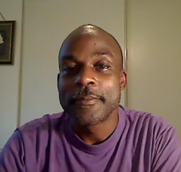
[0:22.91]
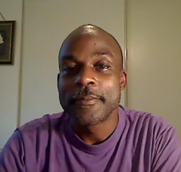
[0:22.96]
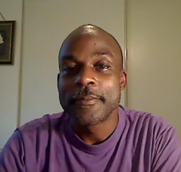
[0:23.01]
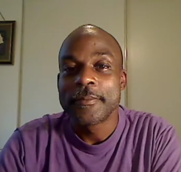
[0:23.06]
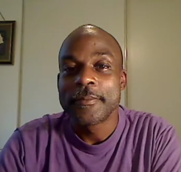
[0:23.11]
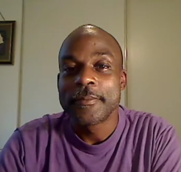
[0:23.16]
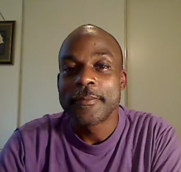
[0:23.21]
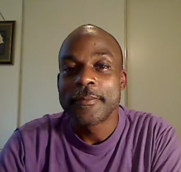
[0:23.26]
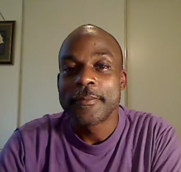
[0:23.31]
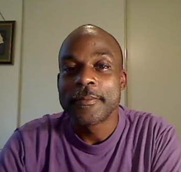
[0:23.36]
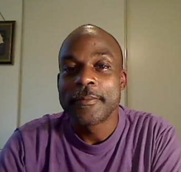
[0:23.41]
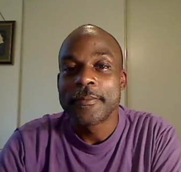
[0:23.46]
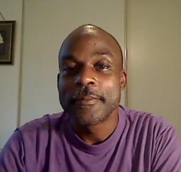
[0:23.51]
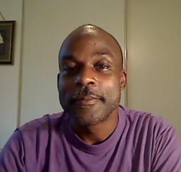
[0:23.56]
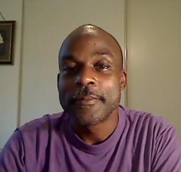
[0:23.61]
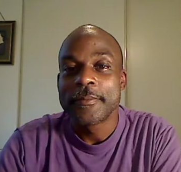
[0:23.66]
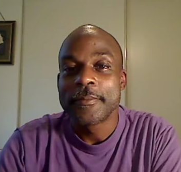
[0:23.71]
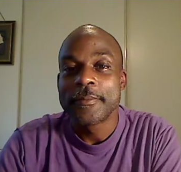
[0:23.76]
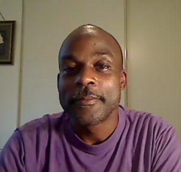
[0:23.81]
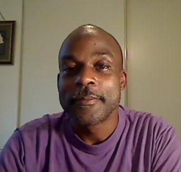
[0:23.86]

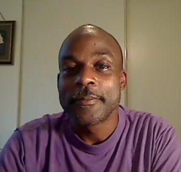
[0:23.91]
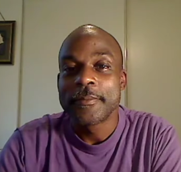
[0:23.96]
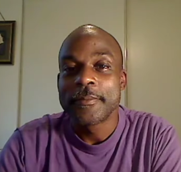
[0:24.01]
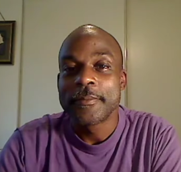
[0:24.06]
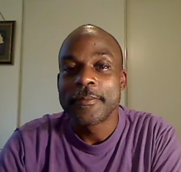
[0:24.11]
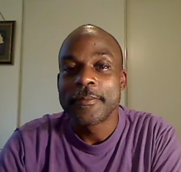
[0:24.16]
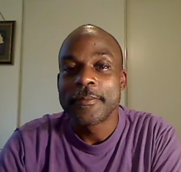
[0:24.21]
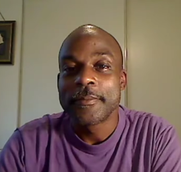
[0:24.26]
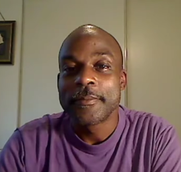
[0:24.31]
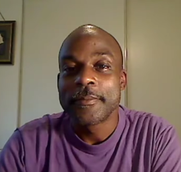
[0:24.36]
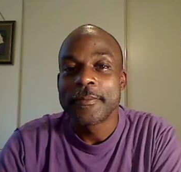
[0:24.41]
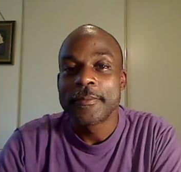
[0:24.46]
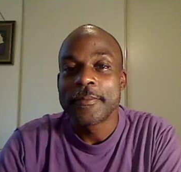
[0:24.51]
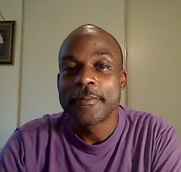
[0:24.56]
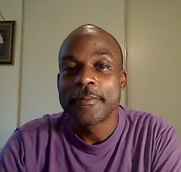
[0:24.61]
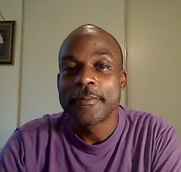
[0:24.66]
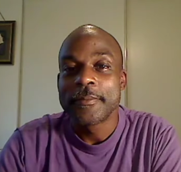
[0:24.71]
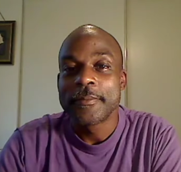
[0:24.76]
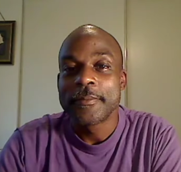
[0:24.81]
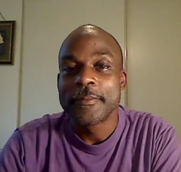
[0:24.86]

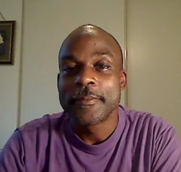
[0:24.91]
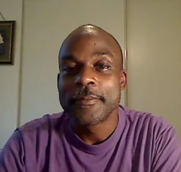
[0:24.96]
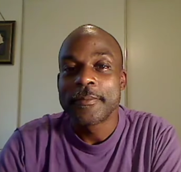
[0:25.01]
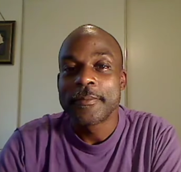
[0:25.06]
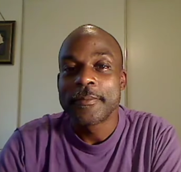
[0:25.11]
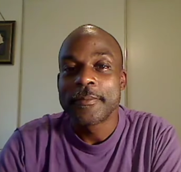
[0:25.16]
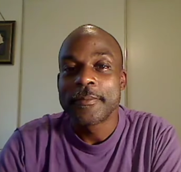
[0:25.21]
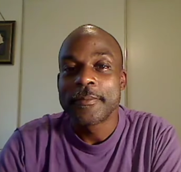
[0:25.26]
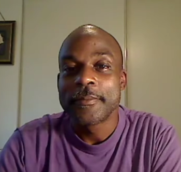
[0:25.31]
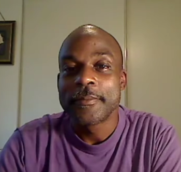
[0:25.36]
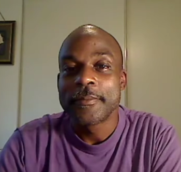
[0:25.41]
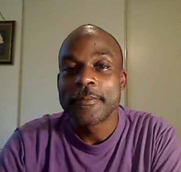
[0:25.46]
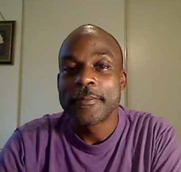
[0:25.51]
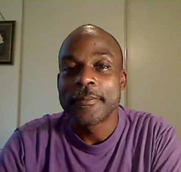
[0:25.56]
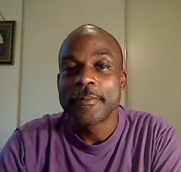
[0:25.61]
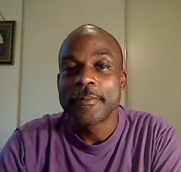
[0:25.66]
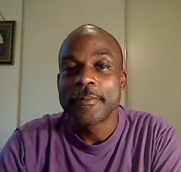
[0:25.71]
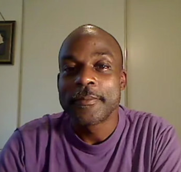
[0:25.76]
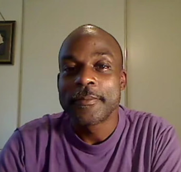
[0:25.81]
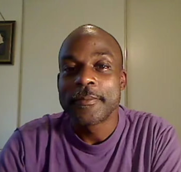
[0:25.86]

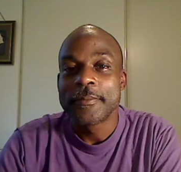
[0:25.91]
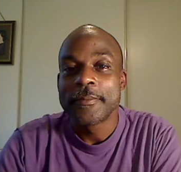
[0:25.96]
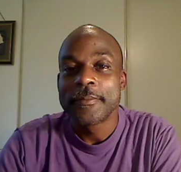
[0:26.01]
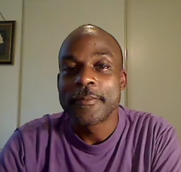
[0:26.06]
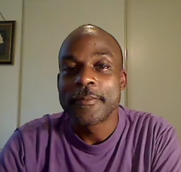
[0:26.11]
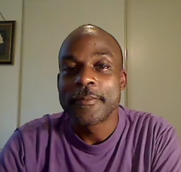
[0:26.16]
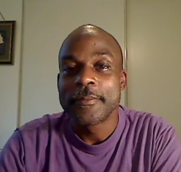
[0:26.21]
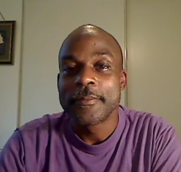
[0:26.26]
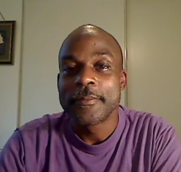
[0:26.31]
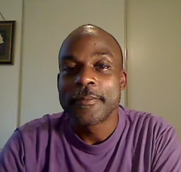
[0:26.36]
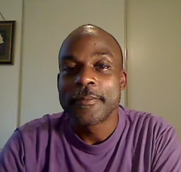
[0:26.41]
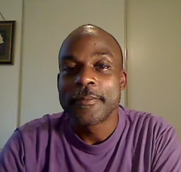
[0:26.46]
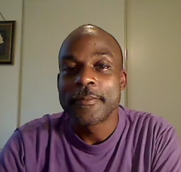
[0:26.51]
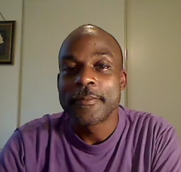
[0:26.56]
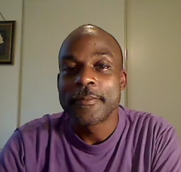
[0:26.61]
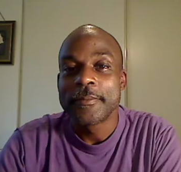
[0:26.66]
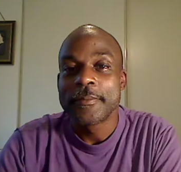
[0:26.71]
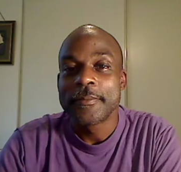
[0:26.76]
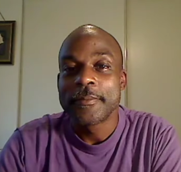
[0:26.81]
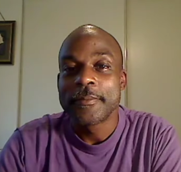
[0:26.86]

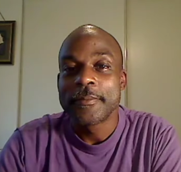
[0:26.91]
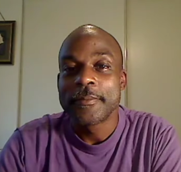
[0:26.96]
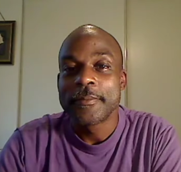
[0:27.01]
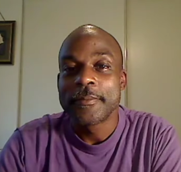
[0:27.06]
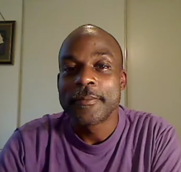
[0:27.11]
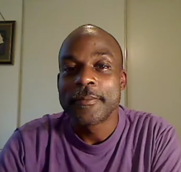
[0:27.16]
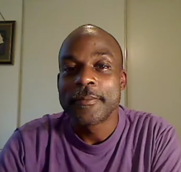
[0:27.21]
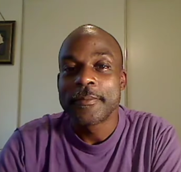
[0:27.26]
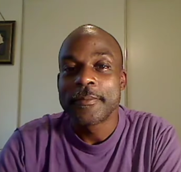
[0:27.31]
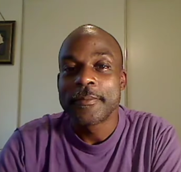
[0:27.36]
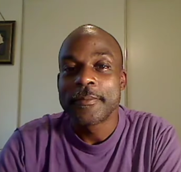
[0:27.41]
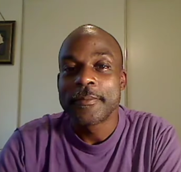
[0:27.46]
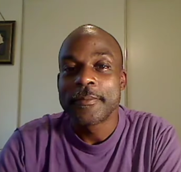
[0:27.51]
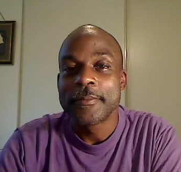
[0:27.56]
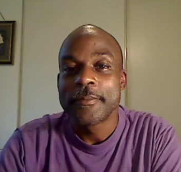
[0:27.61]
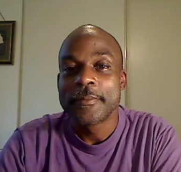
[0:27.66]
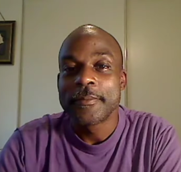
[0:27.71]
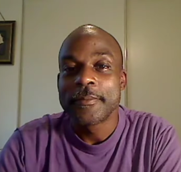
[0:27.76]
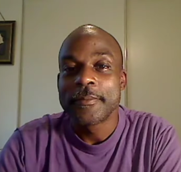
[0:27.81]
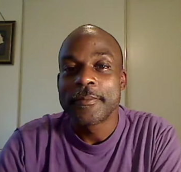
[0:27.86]

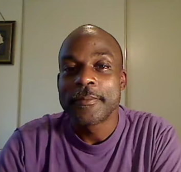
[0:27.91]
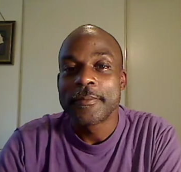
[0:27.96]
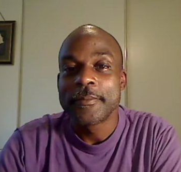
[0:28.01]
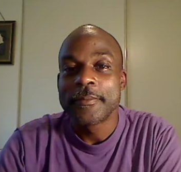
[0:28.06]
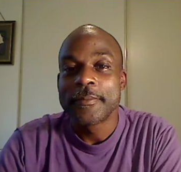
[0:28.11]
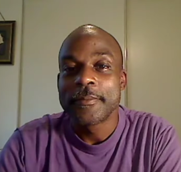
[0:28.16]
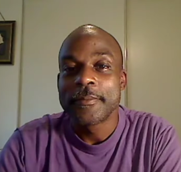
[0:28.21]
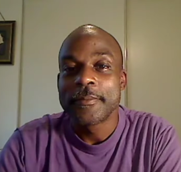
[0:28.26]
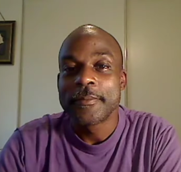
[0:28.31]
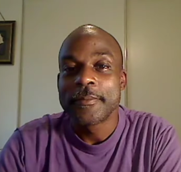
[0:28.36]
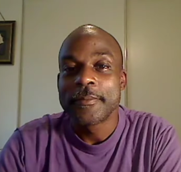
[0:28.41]
No one is speaking in this clip.